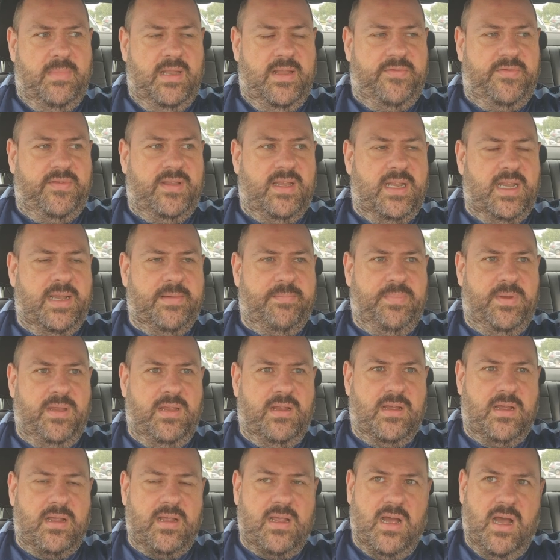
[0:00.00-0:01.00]
lifting up
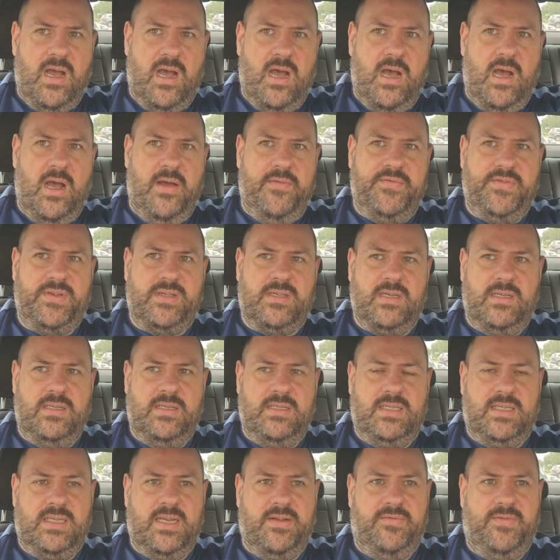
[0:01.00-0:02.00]
your calves
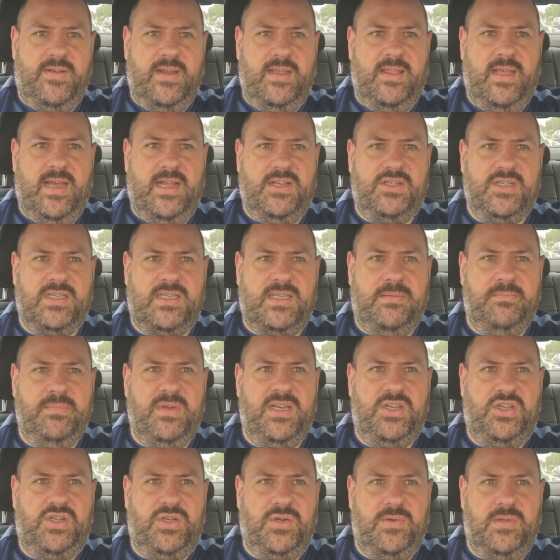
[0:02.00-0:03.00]
and stuff like that, just to
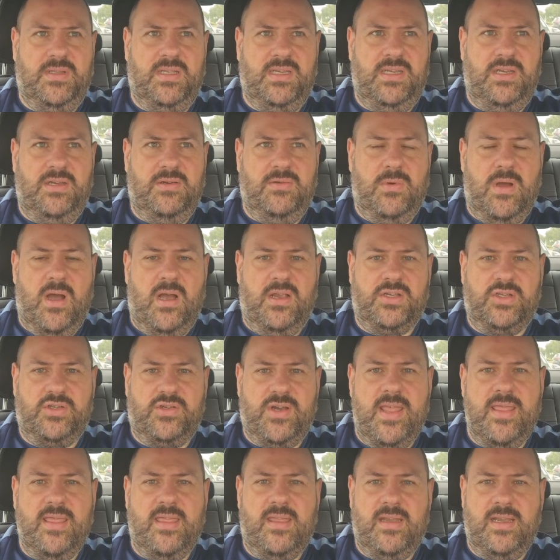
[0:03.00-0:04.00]
make sure that you are
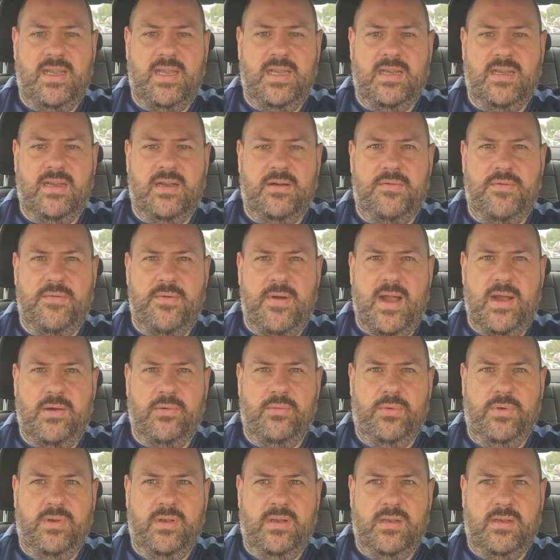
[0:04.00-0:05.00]
strengthening
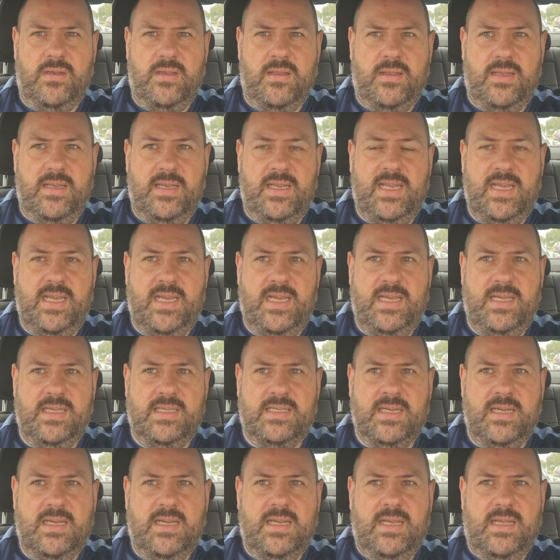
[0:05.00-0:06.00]
around the
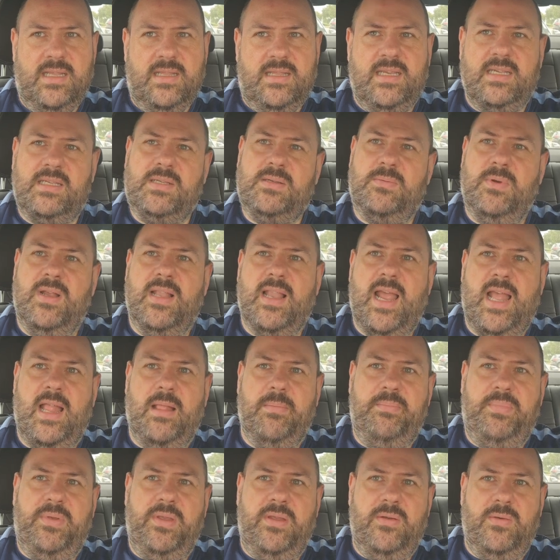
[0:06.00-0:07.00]
knees. This will
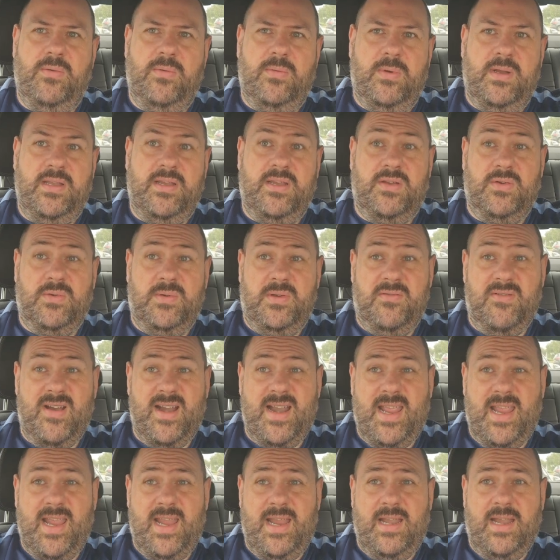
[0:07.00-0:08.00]
help you when you're doing your
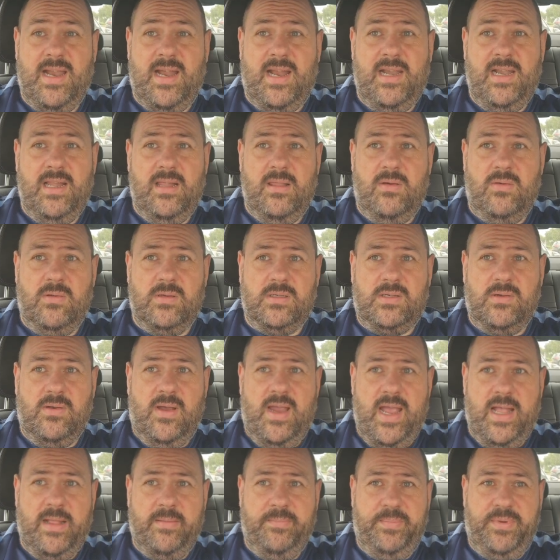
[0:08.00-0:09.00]
running, and it'll also
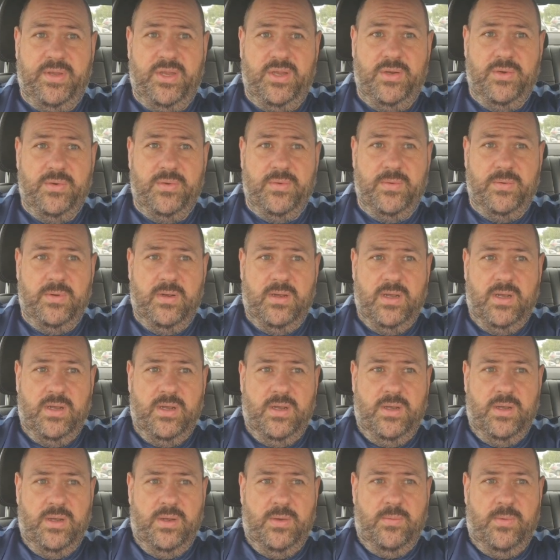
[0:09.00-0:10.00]
help you
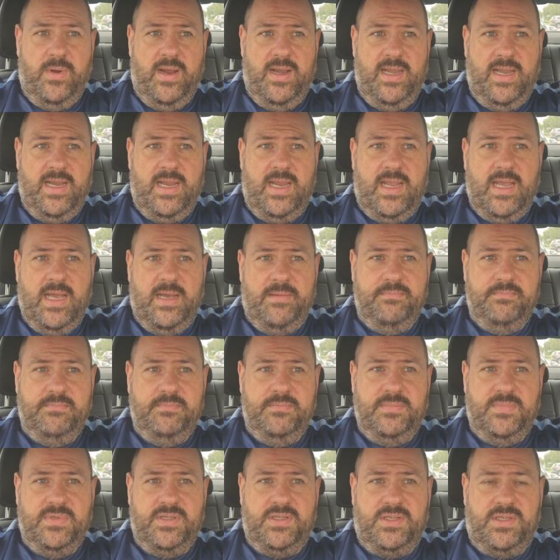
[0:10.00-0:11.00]
when it
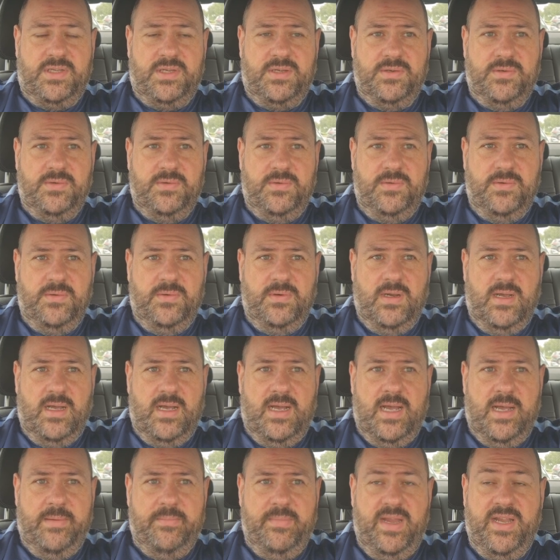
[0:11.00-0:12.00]
comes to
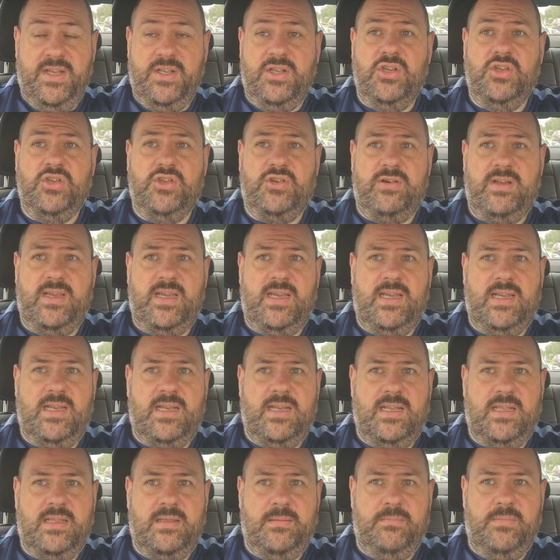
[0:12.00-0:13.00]
injury.
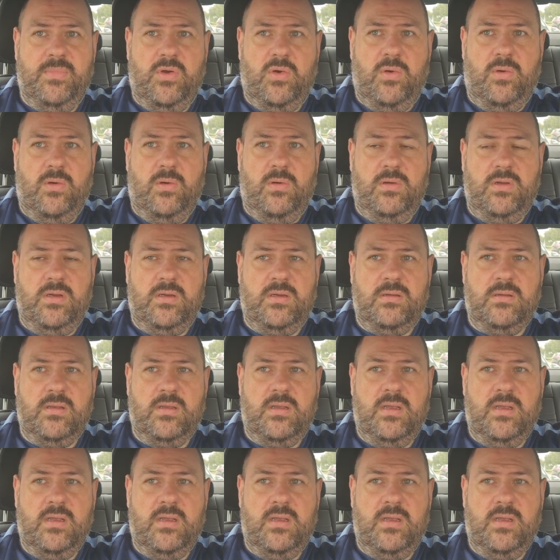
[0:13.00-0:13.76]
The